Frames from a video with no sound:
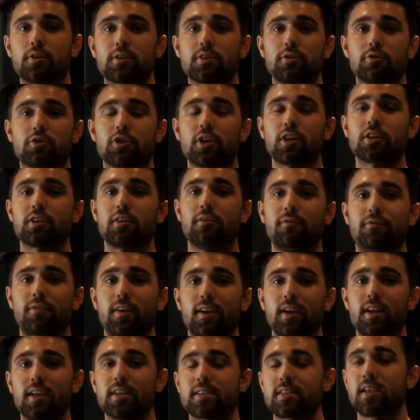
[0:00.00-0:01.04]
whether it's nutrition,
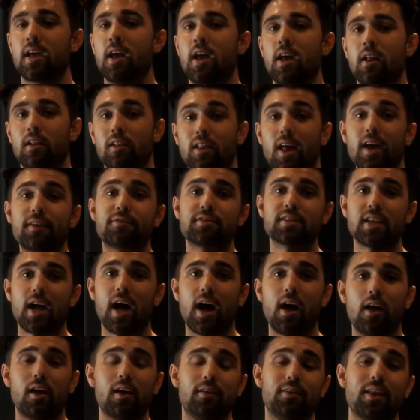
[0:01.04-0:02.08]
fitness,
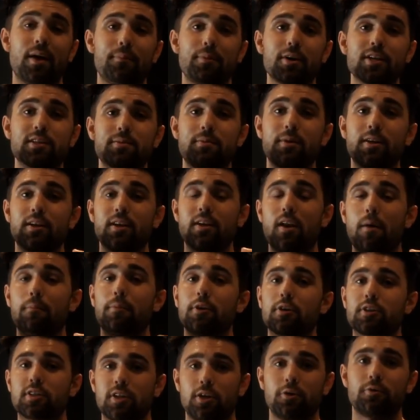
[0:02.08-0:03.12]
lifestyle. And that brings me to
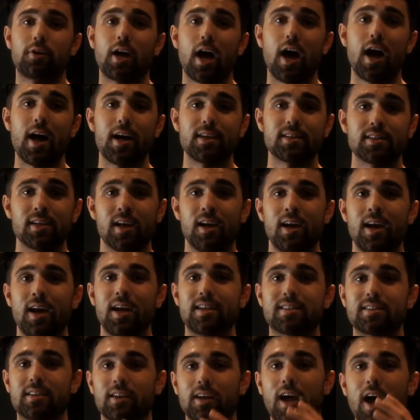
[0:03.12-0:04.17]
number two, guys,
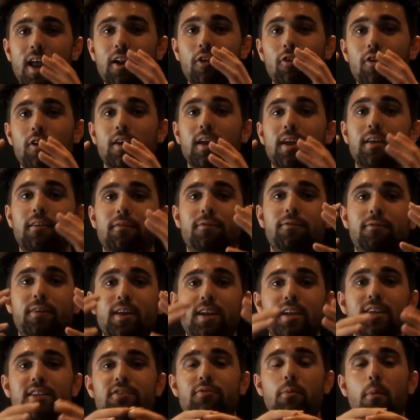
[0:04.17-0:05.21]
is to kind of look at
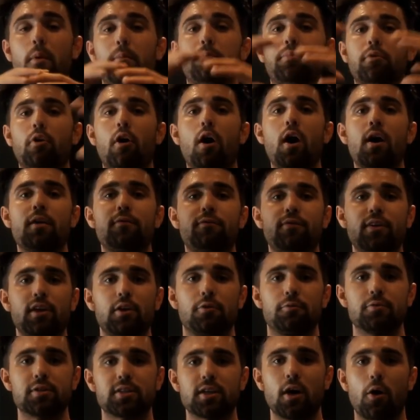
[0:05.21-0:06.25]
fitness from a broad
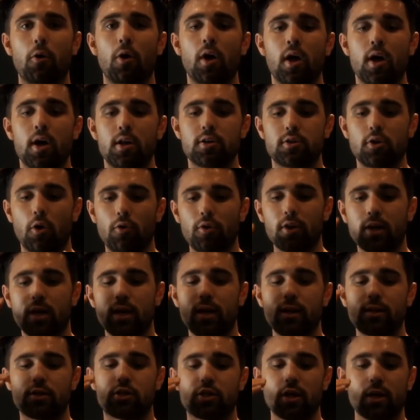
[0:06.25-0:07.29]
view. So don't look
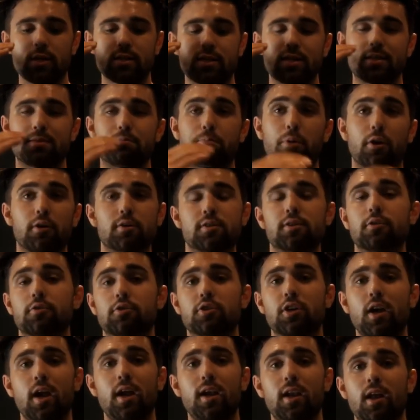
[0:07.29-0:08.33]
at it just as
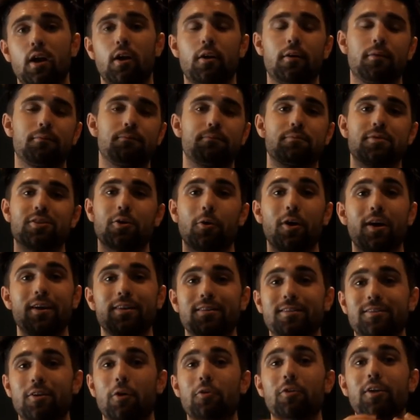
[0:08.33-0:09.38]
personal training, or sorry,
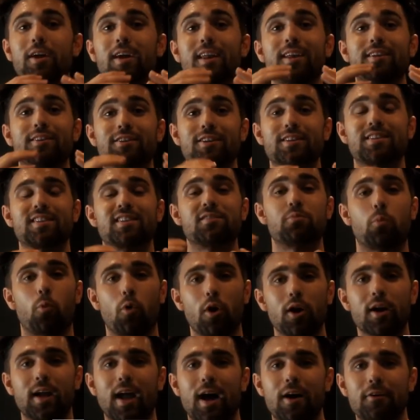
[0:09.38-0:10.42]
don't look at it just as
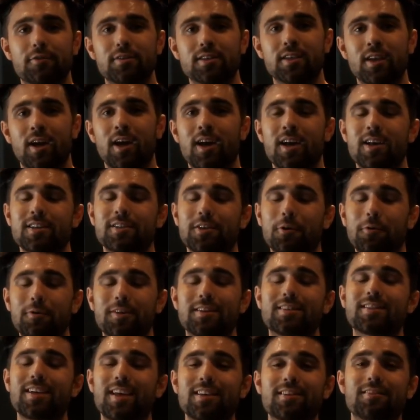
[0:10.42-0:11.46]
workouts. So in
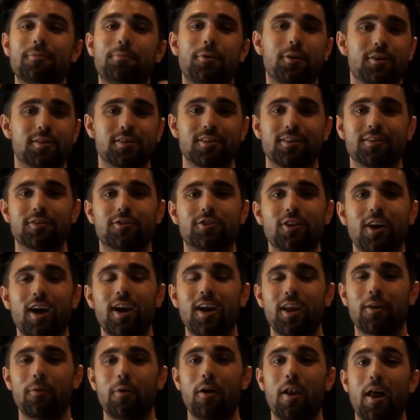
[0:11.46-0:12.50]
the sense of personal
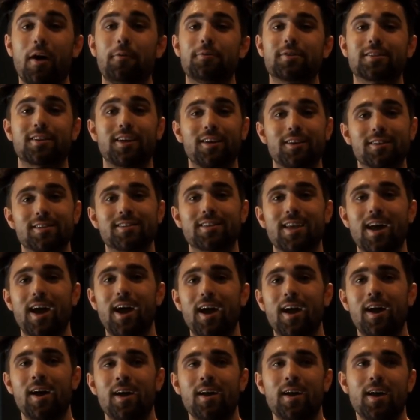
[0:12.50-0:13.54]
training, what I was gonna
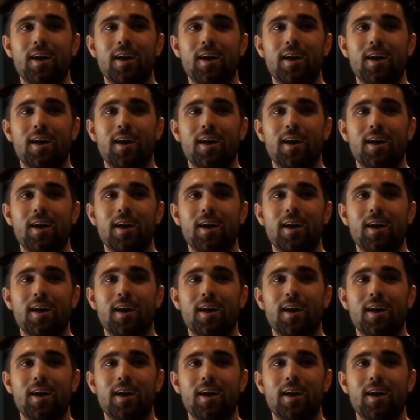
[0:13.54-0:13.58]
say